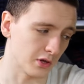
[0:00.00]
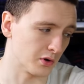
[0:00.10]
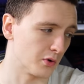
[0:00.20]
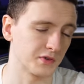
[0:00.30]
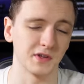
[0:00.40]

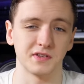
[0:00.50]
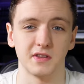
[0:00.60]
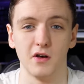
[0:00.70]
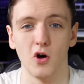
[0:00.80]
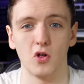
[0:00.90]
you'll
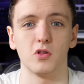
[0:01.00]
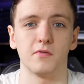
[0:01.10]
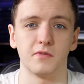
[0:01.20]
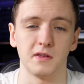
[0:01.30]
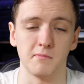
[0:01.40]
notice that
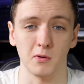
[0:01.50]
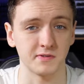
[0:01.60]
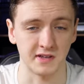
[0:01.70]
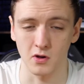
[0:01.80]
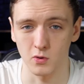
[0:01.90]
all of the
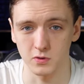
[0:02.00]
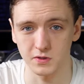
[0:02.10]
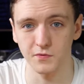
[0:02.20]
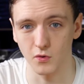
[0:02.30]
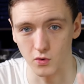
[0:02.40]
mounting
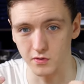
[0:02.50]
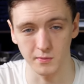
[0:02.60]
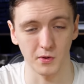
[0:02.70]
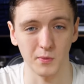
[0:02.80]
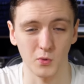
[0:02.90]
holes for
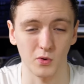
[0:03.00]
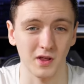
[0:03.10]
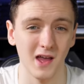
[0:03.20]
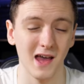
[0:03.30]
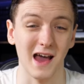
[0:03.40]
the
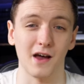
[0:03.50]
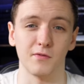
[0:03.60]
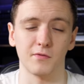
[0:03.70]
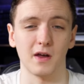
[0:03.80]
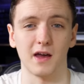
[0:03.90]
motherboard
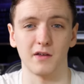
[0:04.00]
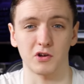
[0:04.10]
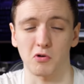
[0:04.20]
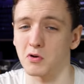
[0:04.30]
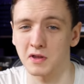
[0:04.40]
have
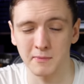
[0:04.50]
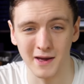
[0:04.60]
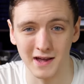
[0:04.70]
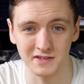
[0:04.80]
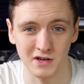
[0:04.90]
grounding
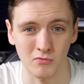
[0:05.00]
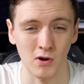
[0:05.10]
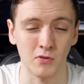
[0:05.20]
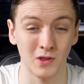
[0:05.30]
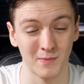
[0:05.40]
pads
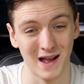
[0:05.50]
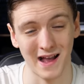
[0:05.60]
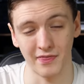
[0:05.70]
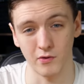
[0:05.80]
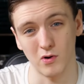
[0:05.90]
around them,
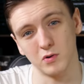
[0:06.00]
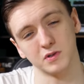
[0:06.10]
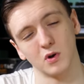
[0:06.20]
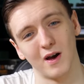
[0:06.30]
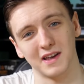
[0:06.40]
and they're
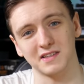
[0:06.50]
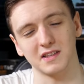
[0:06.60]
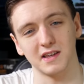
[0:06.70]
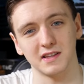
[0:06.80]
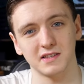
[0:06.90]
also
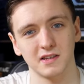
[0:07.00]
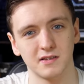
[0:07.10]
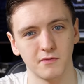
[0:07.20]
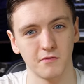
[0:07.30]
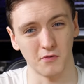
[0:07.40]

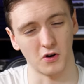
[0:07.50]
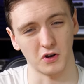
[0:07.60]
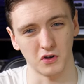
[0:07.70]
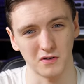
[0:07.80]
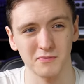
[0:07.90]
isolated for
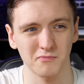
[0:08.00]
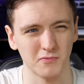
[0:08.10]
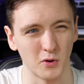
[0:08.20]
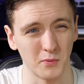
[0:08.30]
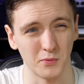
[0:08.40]
a good,
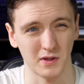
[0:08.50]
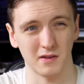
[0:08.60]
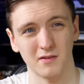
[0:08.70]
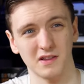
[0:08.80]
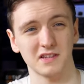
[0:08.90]

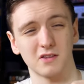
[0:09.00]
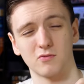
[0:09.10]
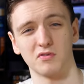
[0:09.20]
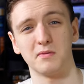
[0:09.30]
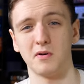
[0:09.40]
probably at least
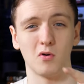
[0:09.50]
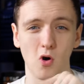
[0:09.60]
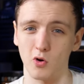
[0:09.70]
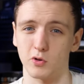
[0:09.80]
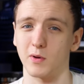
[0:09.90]
3mm
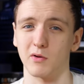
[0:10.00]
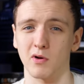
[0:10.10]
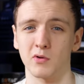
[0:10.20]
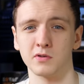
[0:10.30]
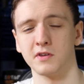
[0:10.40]
all the way
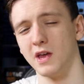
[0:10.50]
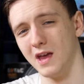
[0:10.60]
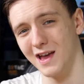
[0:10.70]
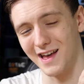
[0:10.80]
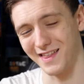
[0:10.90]
around.
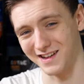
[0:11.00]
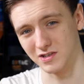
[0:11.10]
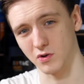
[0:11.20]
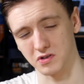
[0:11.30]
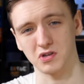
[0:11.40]

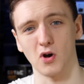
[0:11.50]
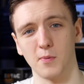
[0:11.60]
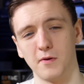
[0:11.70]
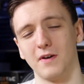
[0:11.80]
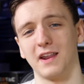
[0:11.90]
That's on
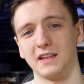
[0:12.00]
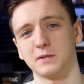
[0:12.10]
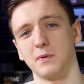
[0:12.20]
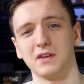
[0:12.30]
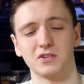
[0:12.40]
top of any
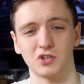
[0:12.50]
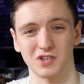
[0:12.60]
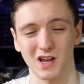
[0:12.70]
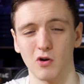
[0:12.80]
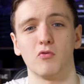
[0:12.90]
space
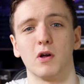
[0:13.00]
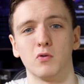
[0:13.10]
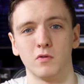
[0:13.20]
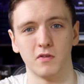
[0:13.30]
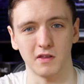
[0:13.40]
just
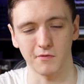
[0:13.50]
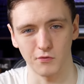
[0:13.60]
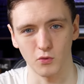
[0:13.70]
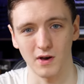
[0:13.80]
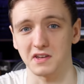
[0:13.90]
around the
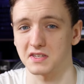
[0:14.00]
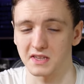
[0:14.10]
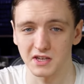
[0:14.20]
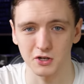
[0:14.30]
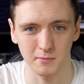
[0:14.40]
full
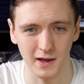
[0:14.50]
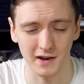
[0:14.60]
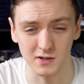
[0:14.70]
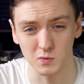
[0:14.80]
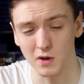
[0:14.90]
isolation
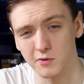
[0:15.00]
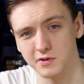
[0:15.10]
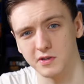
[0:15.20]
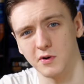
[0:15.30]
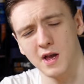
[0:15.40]
pad as
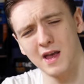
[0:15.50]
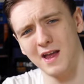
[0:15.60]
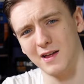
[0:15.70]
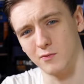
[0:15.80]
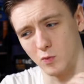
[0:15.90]
well. So
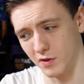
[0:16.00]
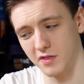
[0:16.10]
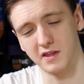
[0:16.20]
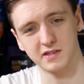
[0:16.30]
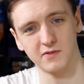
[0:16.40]

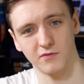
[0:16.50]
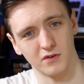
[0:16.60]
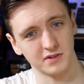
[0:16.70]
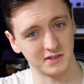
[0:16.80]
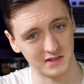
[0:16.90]
with this
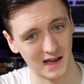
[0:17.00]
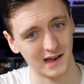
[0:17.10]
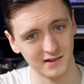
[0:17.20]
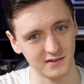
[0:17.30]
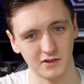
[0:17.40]
versus
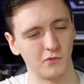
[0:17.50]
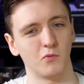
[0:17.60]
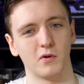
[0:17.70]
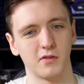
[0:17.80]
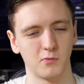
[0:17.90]
that, you know,
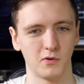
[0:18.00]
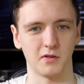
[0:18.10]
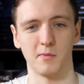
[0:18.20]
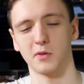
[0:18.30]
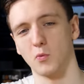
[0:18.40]
with
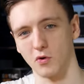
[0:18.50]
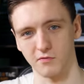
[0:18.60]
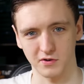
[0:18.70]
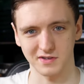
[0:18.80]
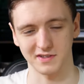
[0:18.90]
a
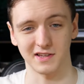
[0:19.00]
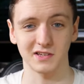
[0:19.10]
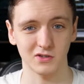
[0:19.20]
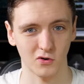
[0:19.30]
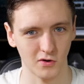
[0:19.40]
motherboard versus
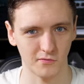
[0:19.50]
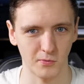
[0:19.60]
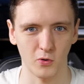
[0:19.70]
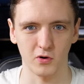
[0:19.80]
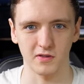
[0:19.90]
this sort of
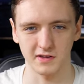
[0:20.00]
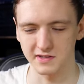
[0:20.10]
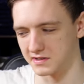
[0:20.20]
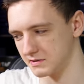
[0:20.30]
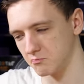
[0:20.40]
board,
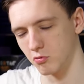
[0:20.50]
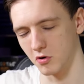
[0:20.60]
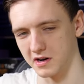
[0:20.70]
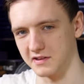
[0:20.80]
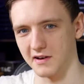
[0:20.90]
this is
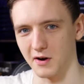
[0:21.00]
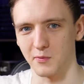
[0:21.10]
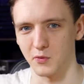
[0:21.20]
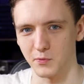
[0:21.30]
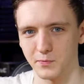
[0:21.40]
pretty
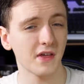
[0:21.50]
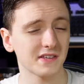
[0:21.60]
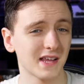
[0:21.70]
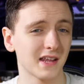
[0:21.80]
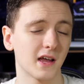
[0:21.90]
terrible. With
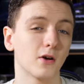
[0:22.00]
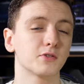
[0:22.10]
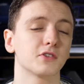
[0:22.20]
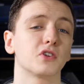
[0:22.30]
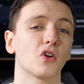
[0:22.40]
that said, I
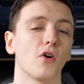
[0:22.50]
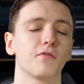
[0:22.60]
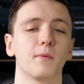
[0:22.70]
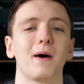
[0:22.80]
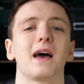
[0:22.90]
also took
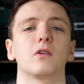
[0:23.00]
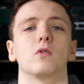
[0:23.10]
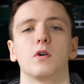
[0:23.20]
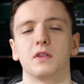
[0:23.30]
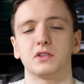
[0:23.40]
off the
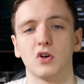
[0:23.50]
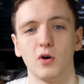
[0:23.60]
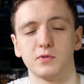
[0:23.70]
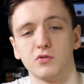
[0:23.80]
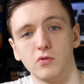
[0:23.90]
panel on the
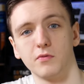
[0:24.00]
top to